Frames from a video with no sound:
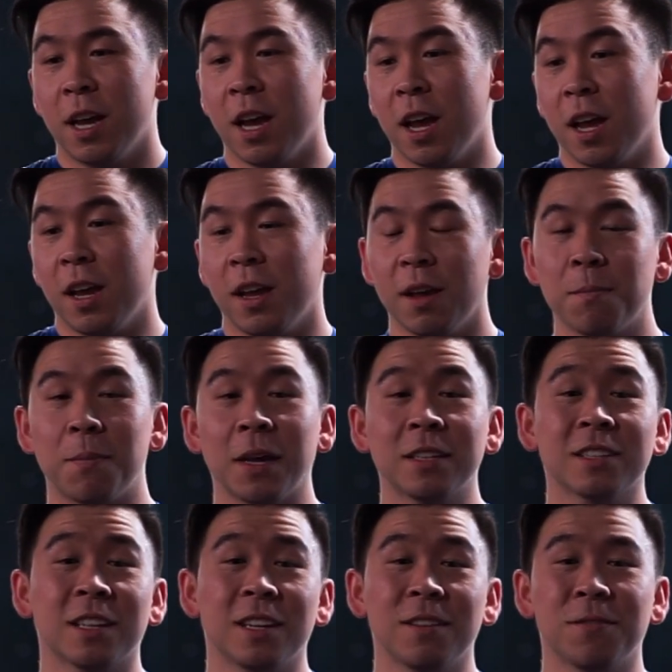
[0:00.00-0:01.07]
it
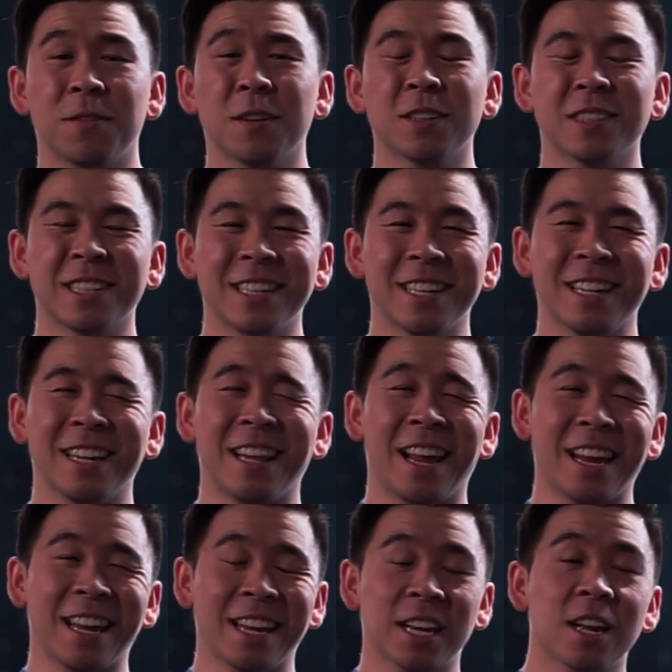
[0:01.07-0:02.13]
basically feels
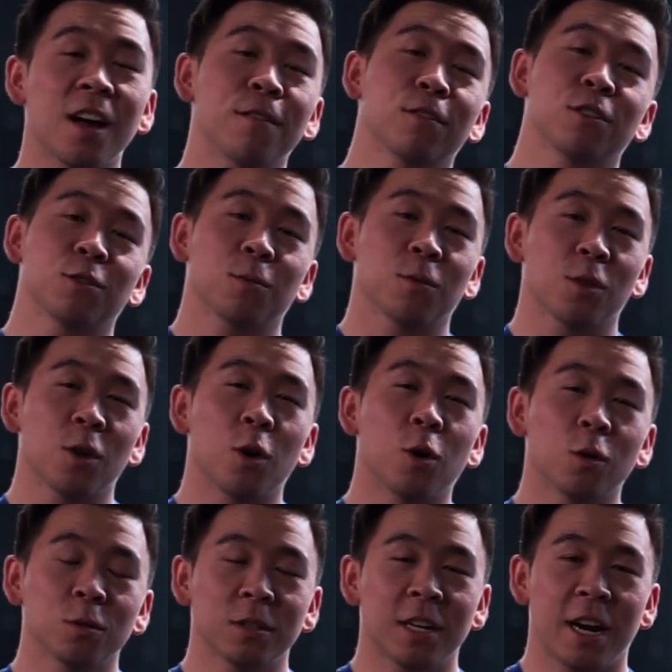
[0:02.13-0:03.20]
like it covers the
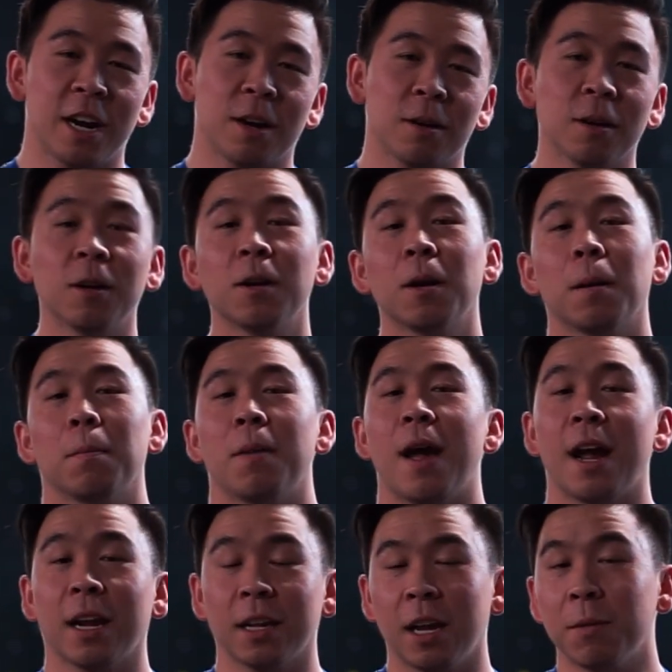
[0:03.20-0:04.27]
whole entire
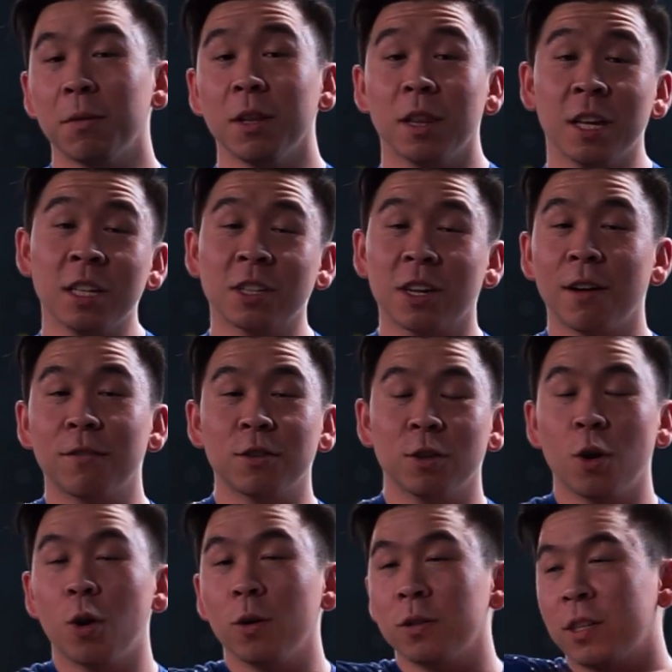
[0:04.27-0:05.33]
back. I mean, this covers
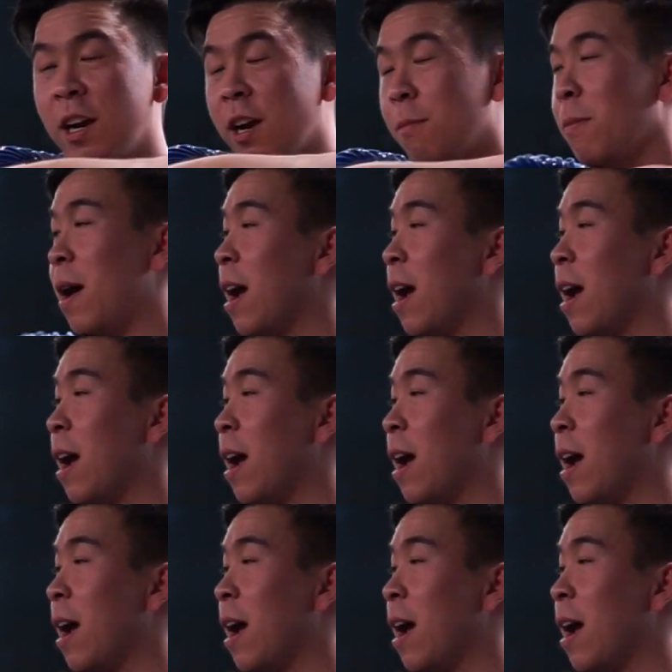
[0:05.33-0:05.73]
the whole entire